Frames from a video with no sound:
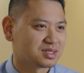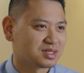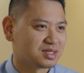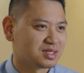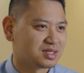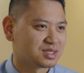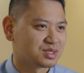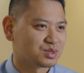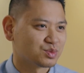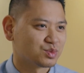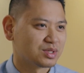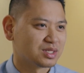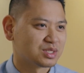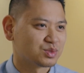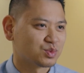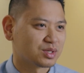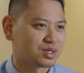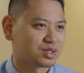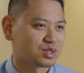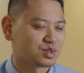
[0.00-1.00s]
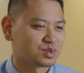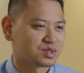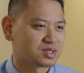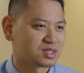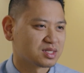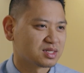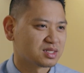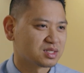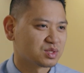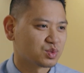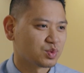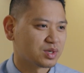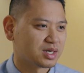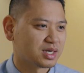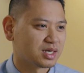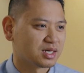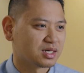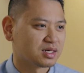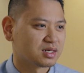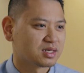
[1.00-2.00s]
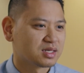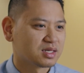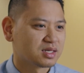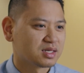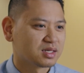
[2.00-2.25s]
It's one of those things where